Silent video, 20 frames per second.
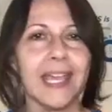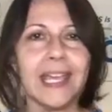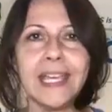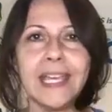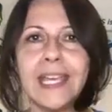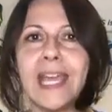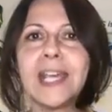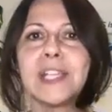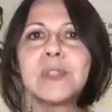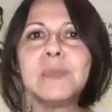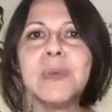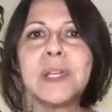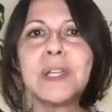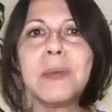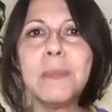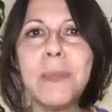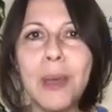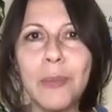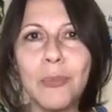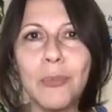He has been
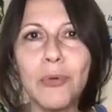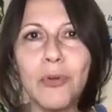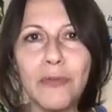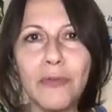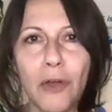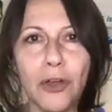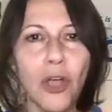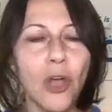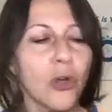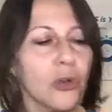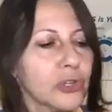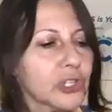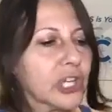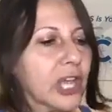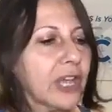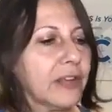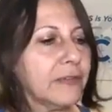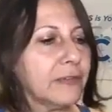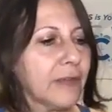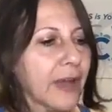a member of our coach
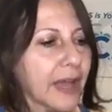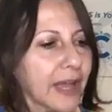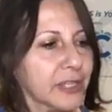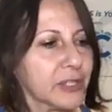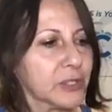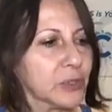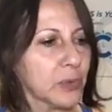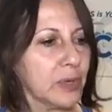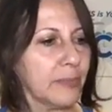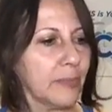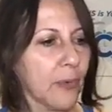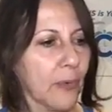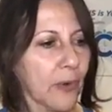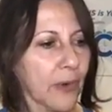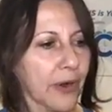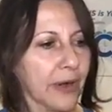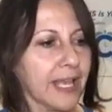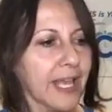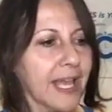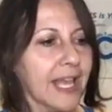advisory
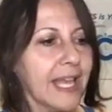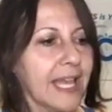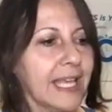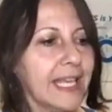board.